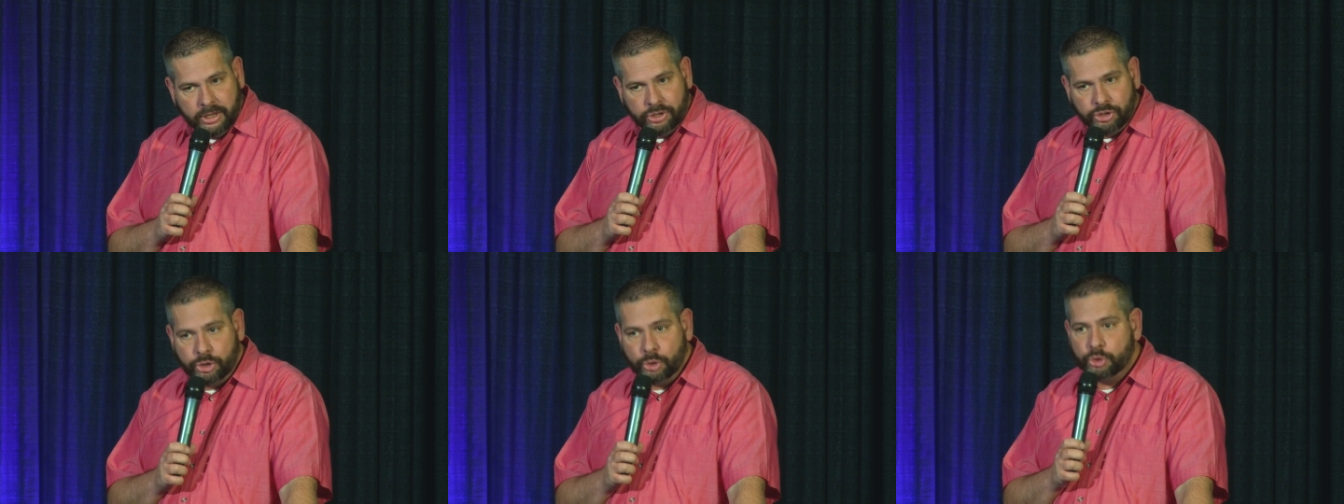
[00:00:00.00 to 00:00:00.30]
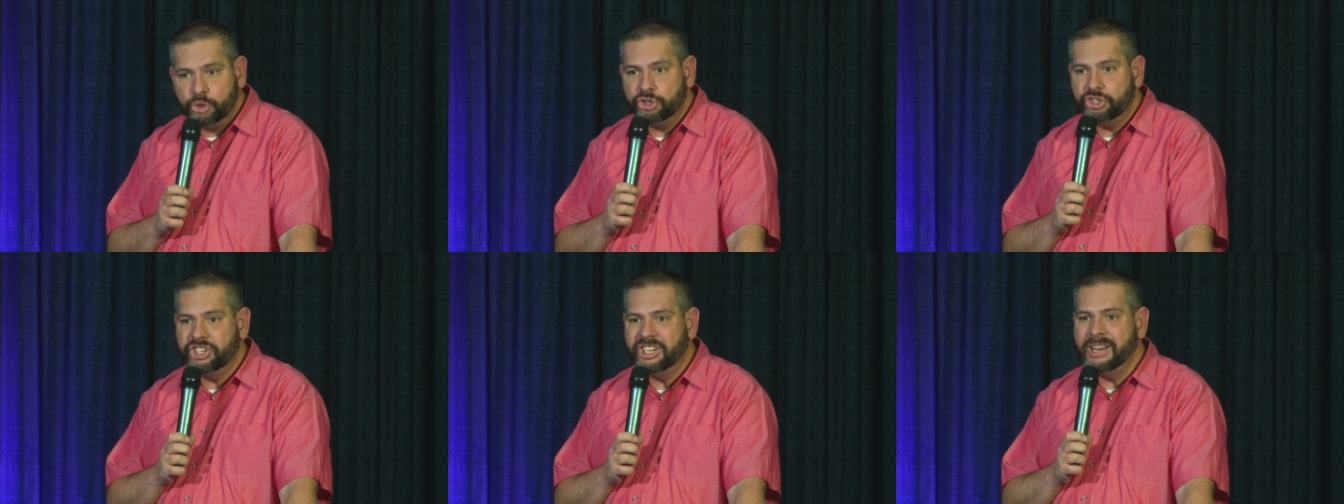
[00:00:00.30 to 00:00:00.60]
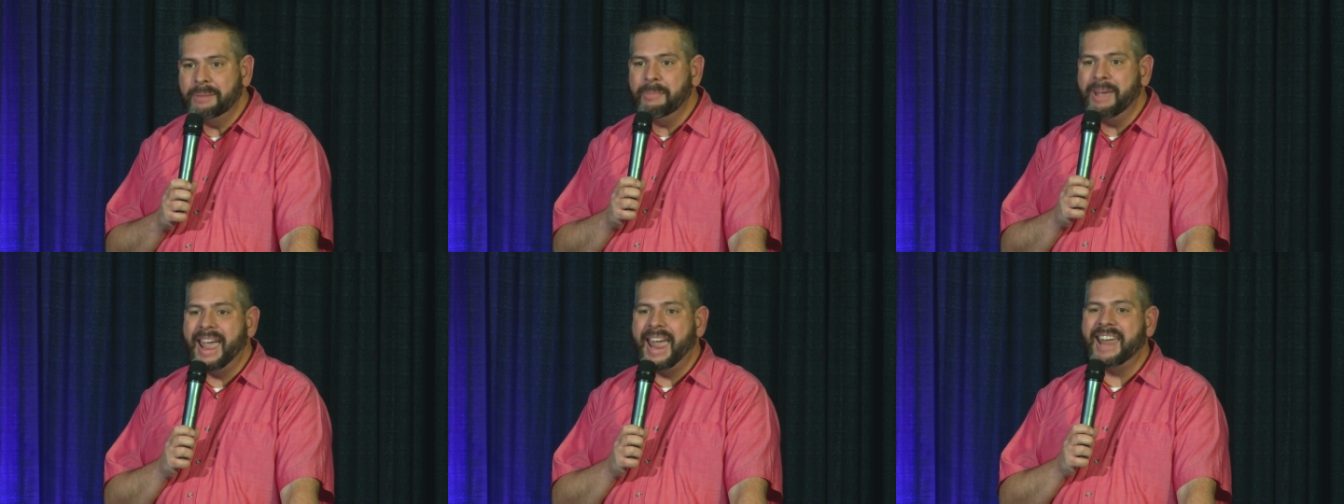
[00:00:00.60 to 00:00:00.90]
So
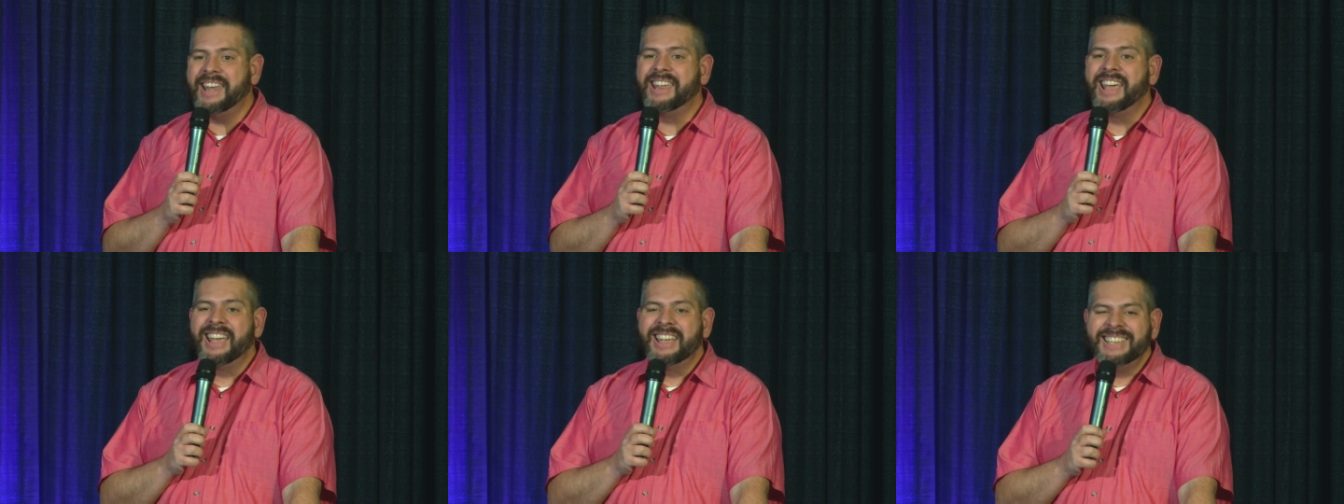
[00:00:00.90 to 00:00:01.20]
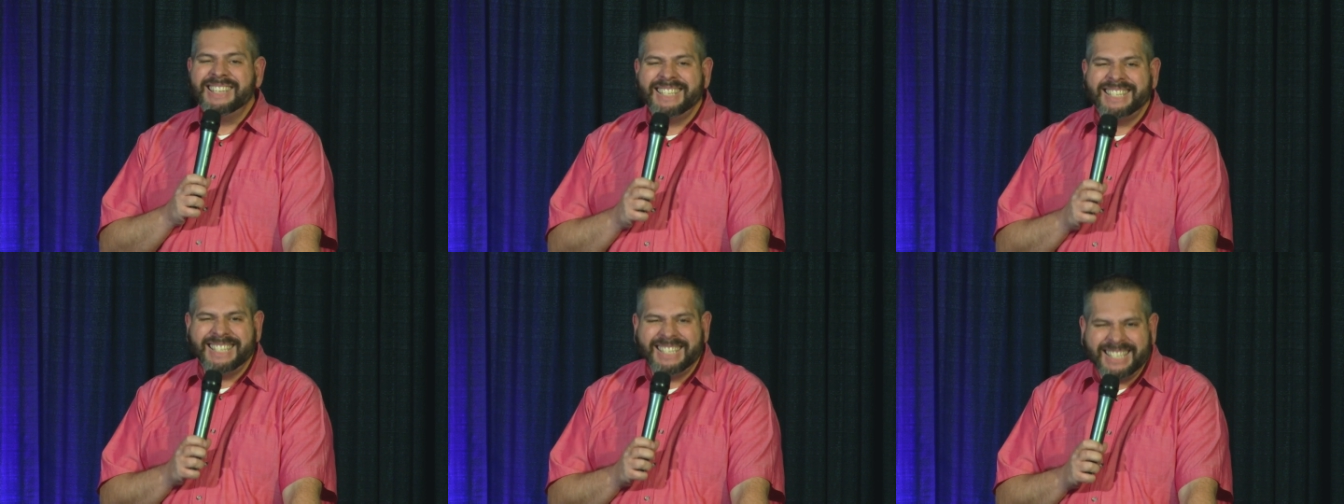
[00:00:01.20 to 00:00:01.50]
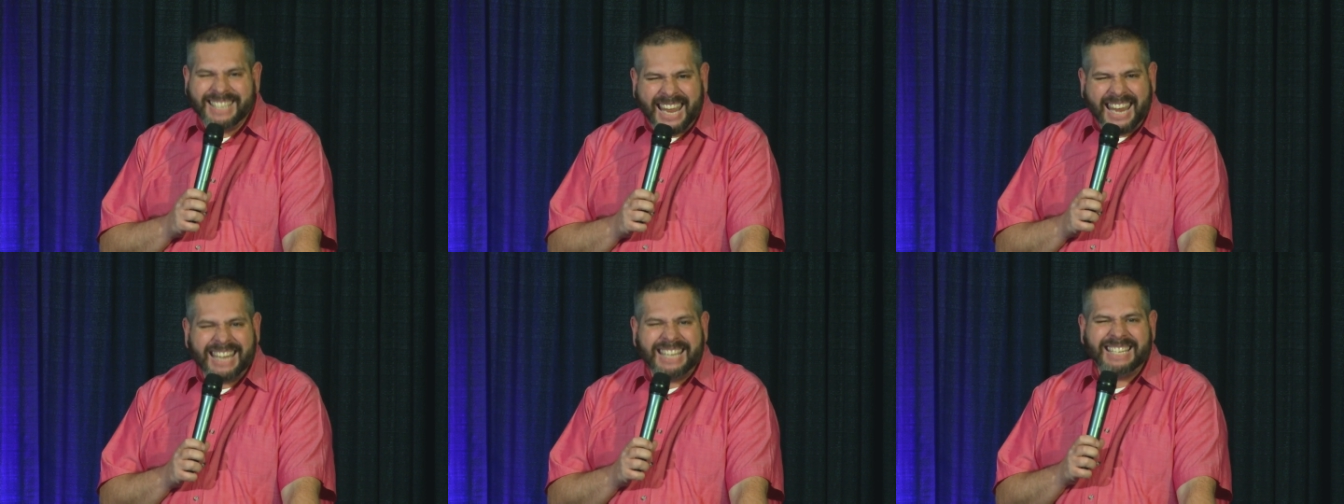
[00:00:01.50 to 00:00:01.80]
she made
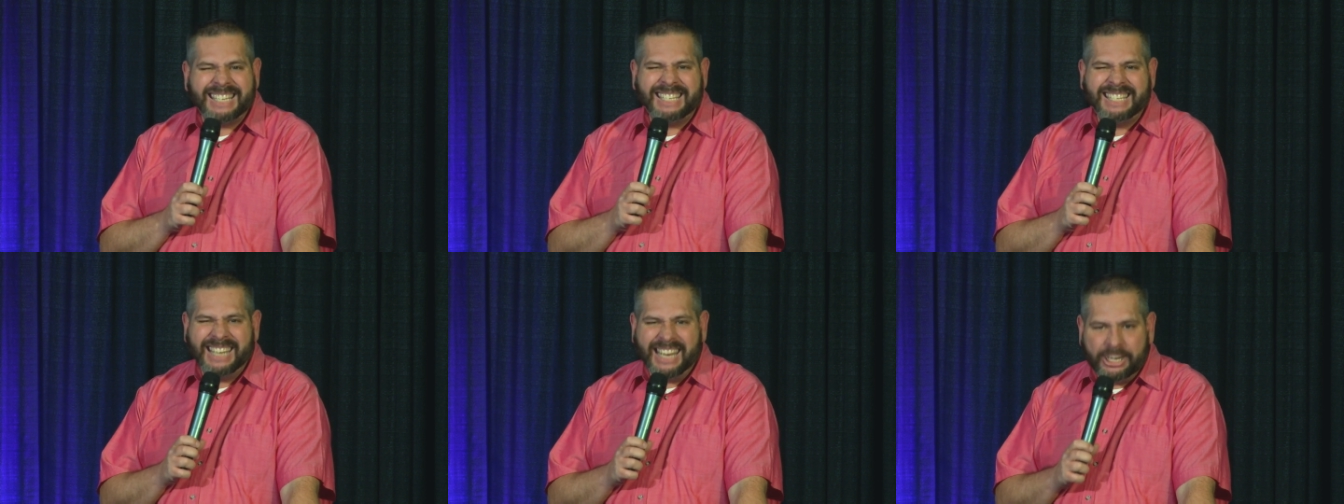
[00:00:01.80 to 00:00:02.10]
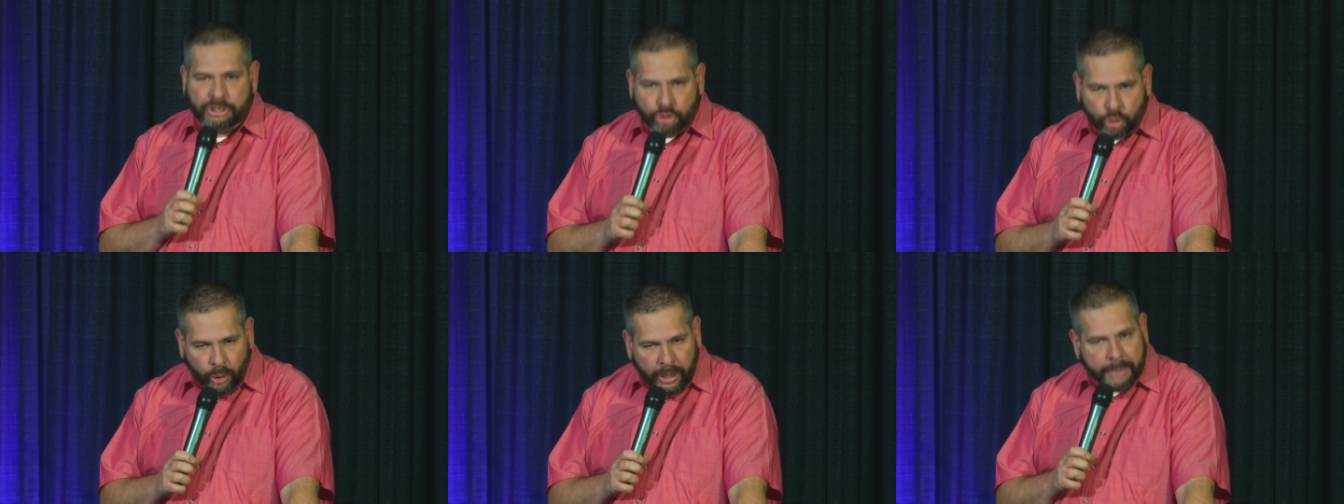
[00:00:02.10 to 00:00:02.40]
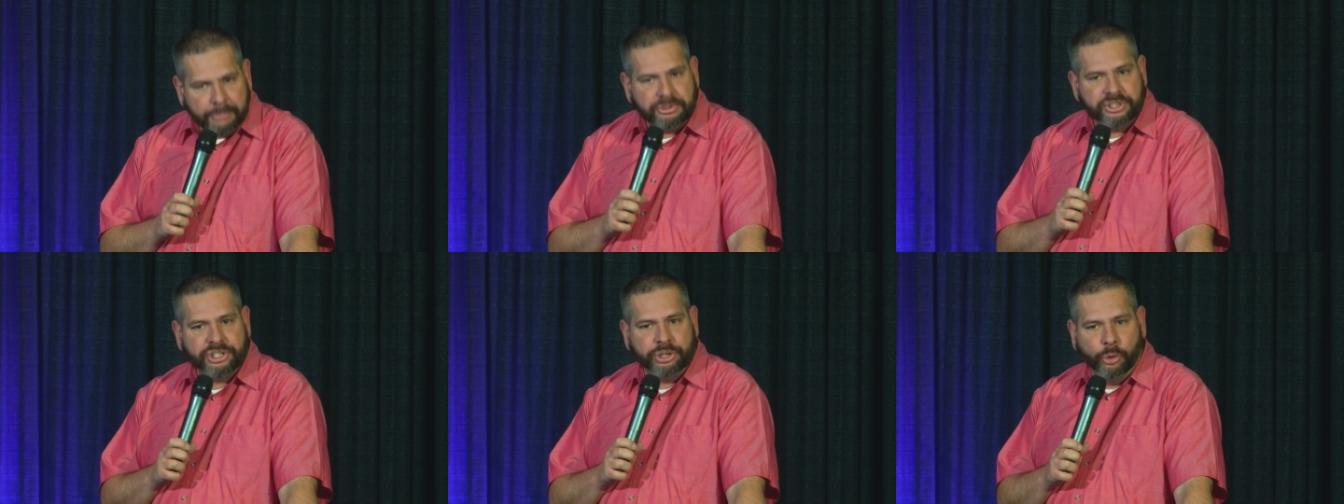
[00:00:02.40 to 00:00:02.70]
60
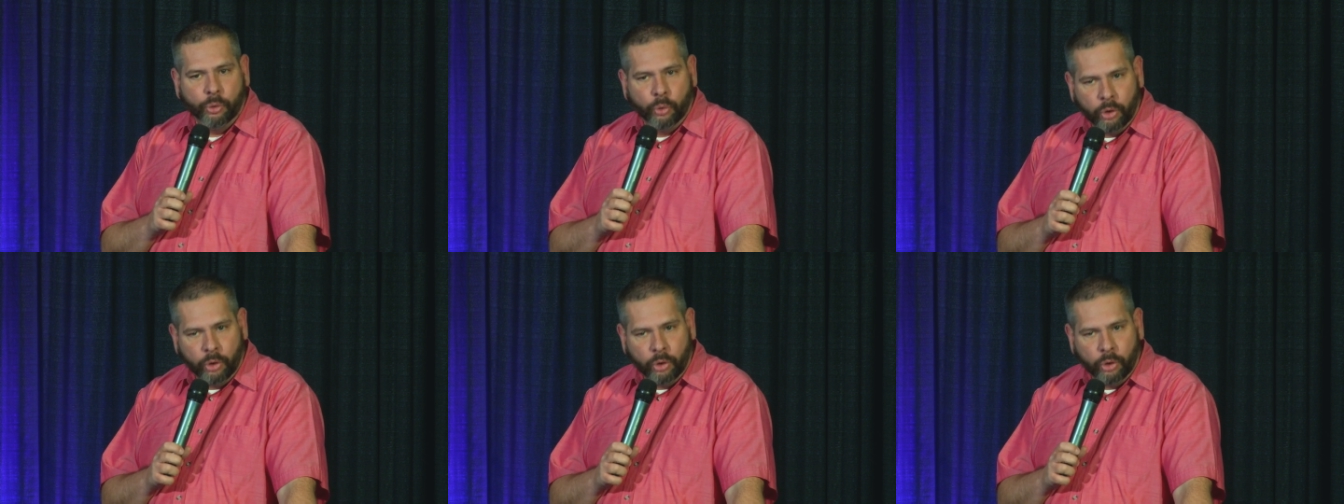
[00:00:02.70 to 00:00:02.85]
trips